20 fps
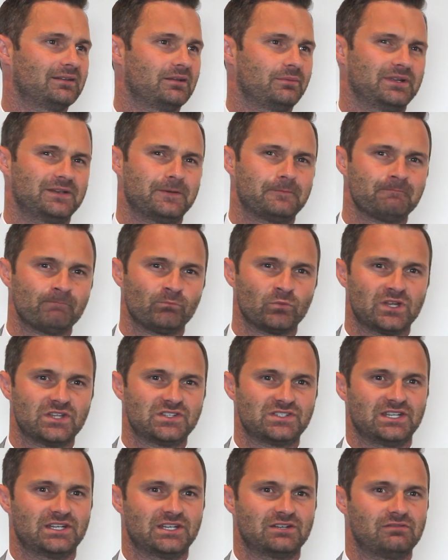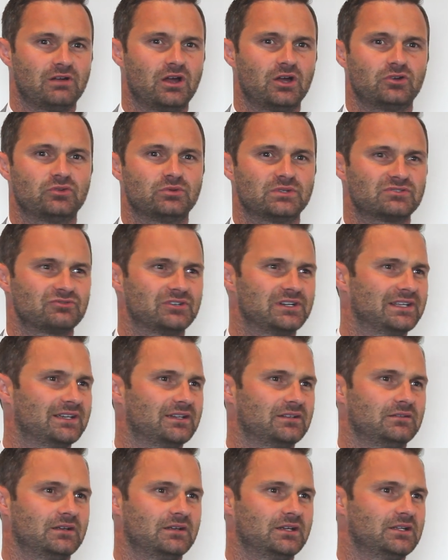I mean, Cedar Road was really
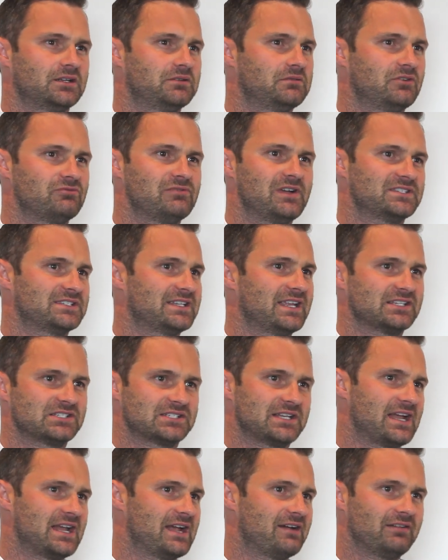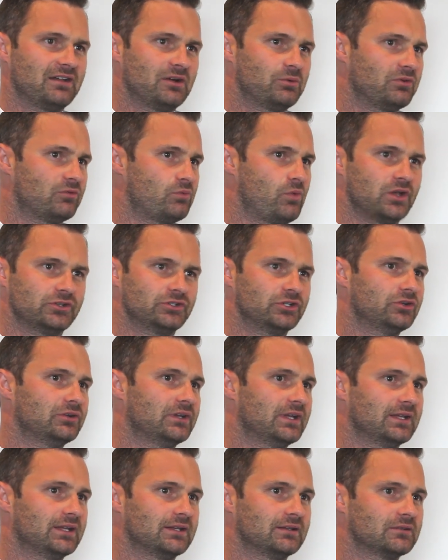a residential area with one
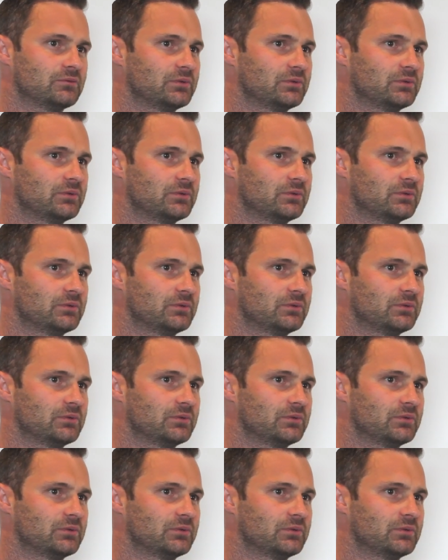unit in.